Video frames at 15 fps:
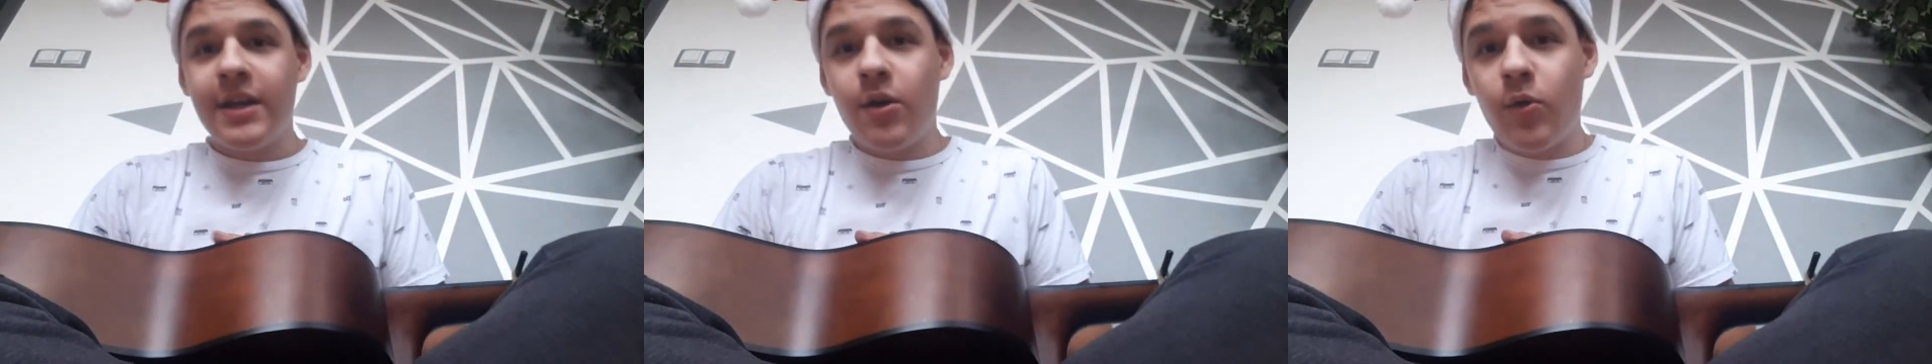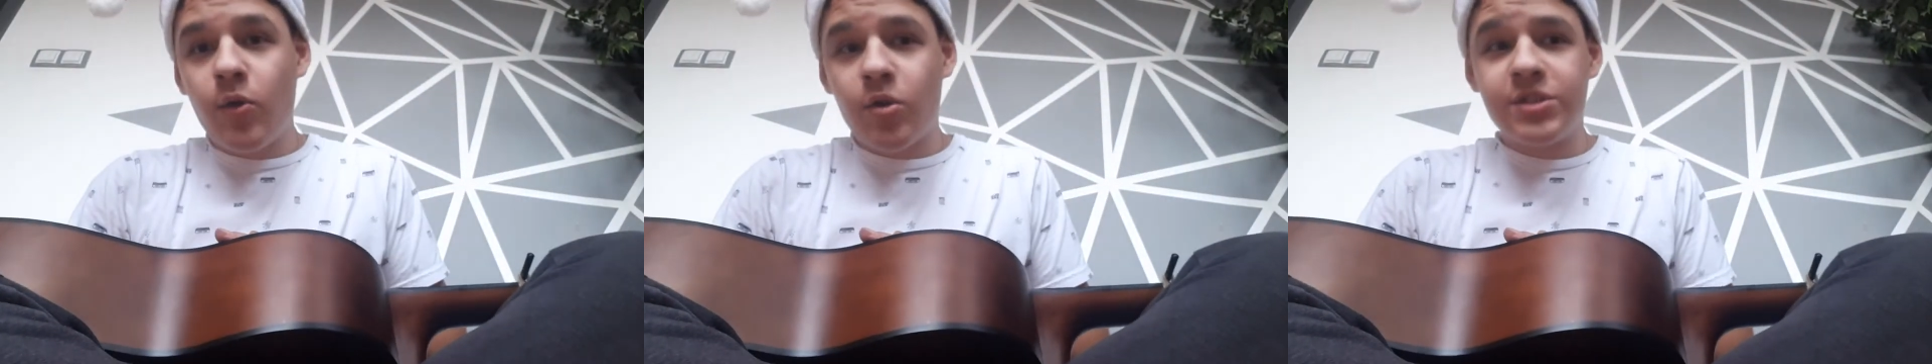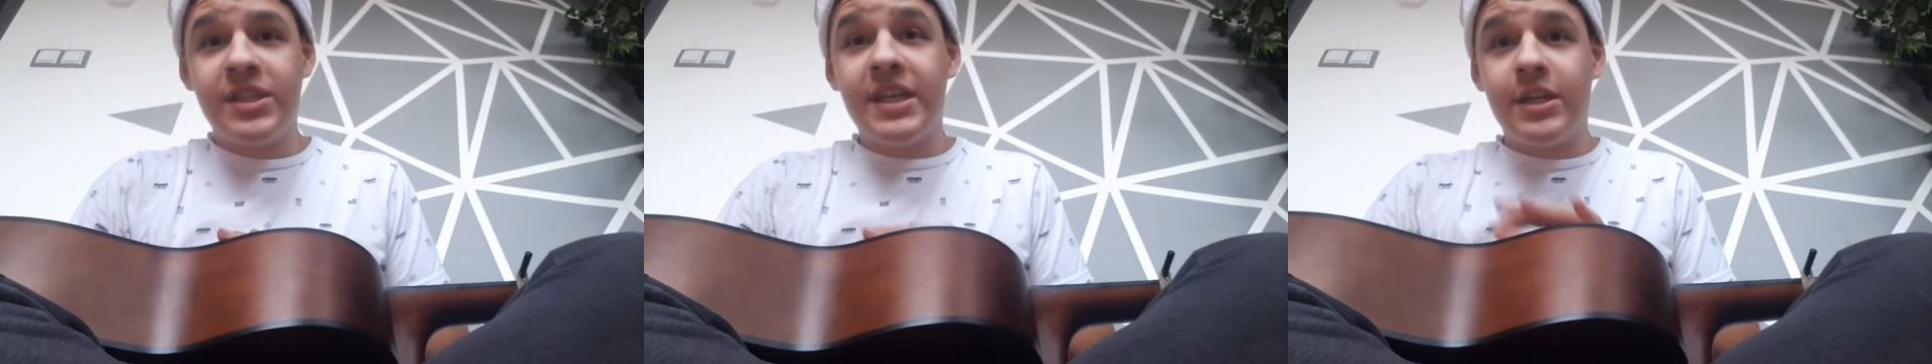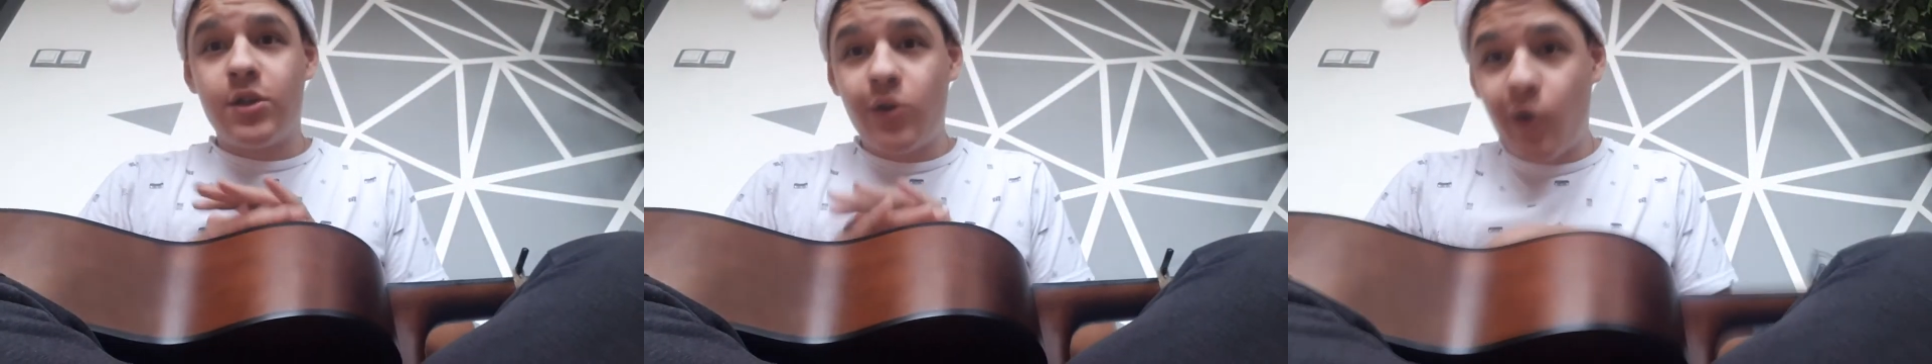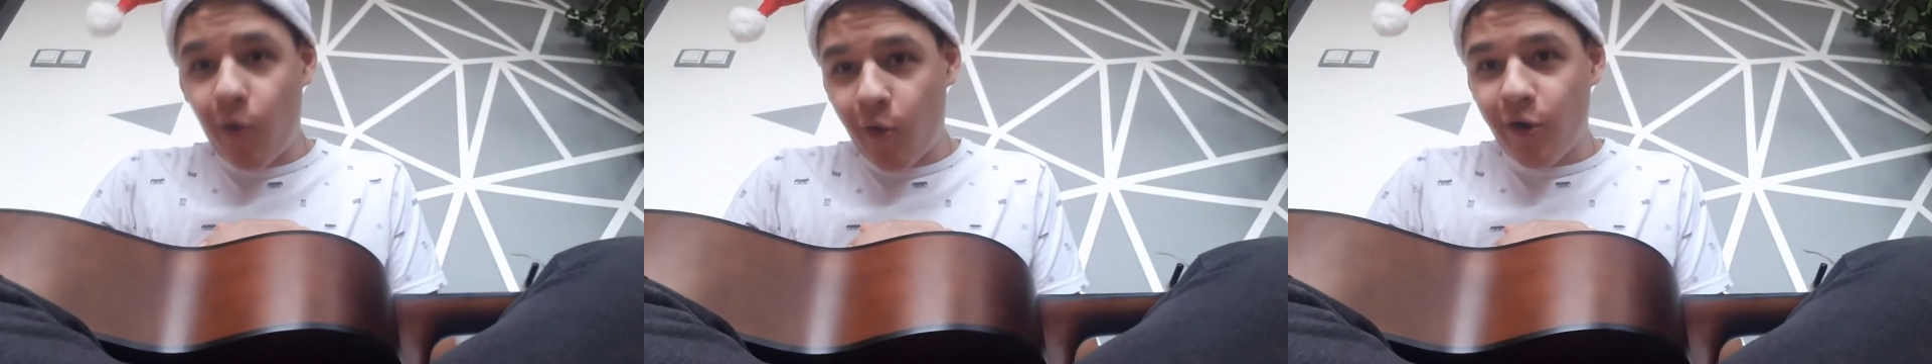all the
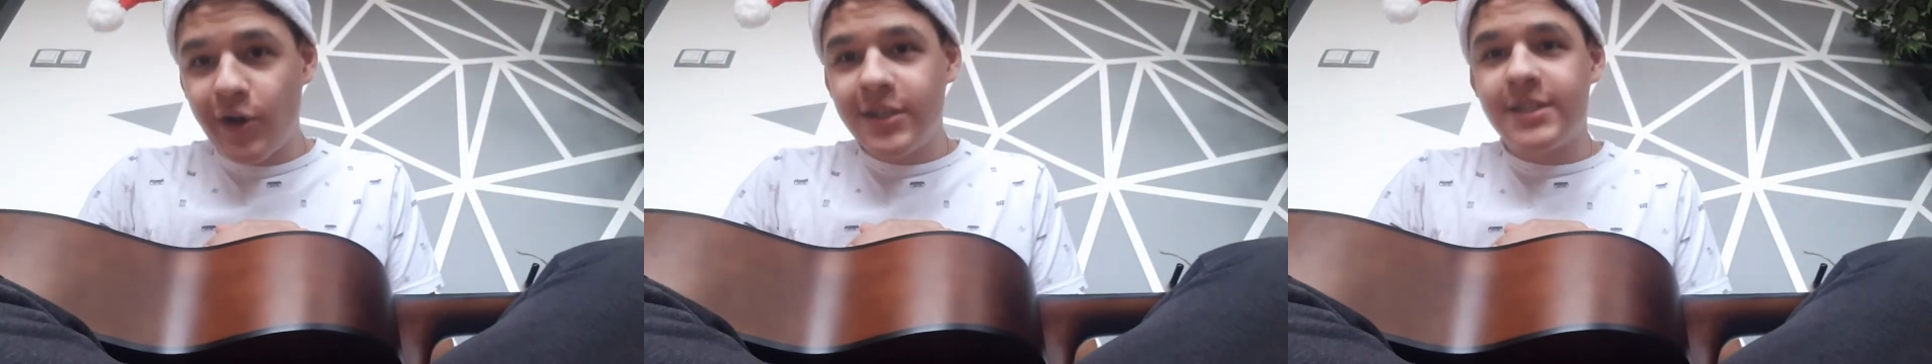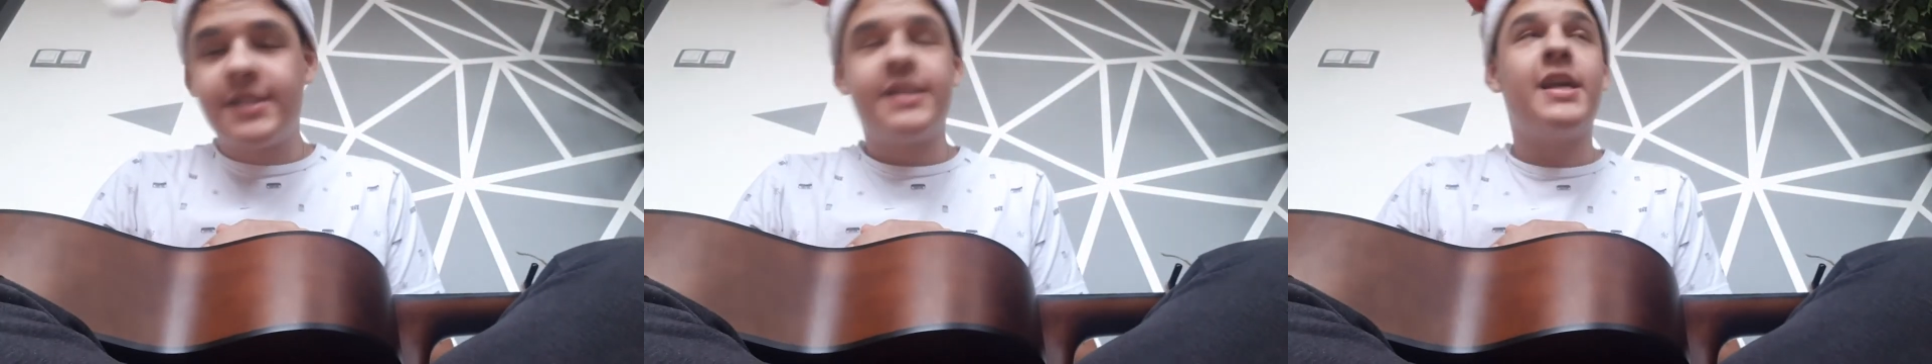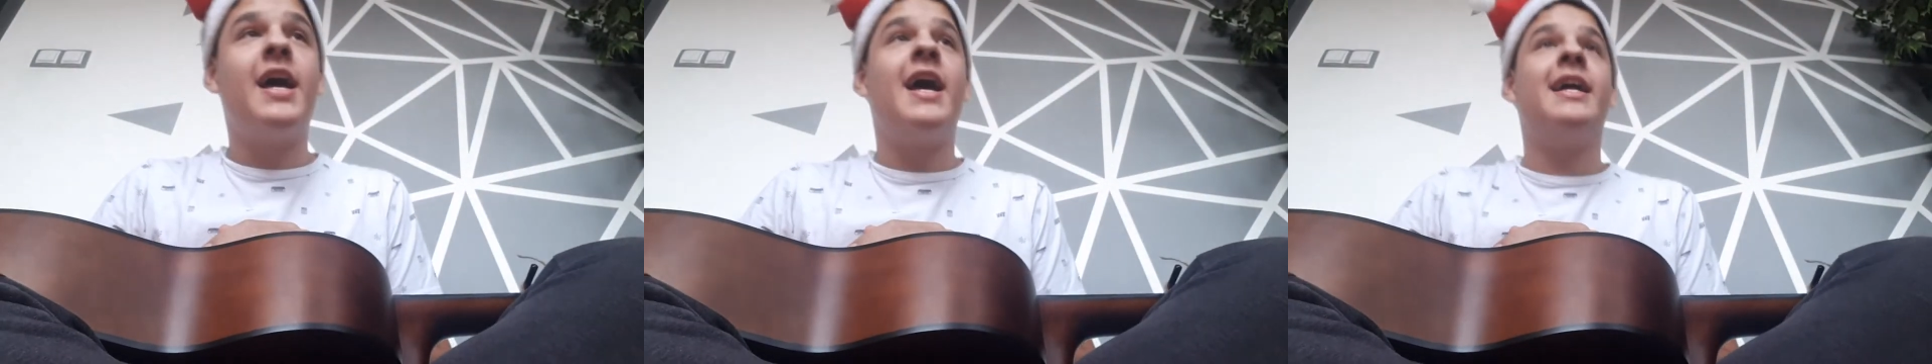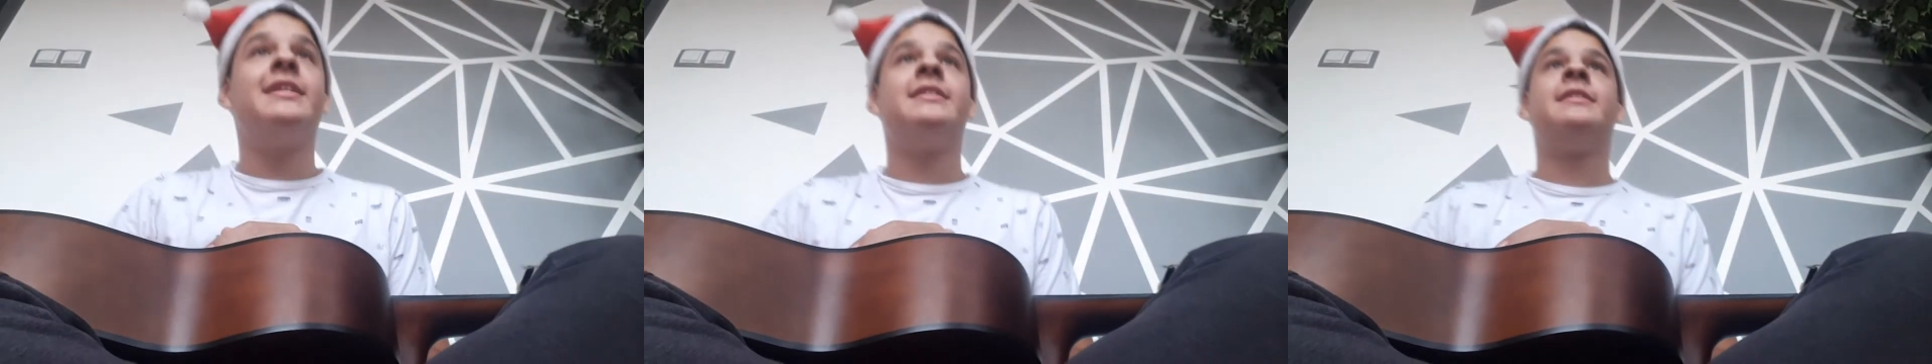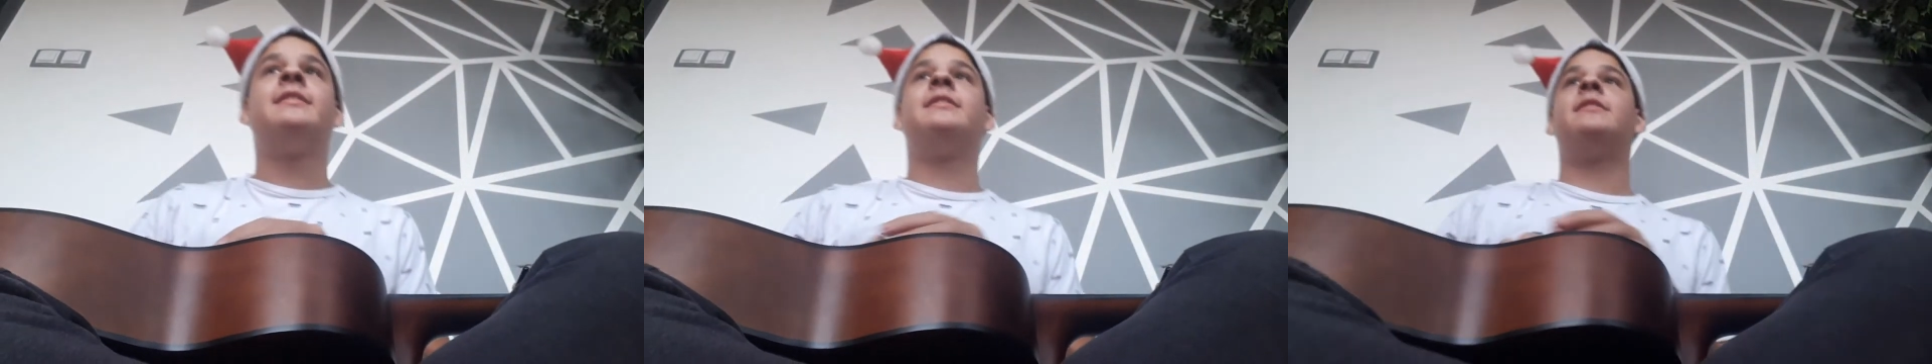chords and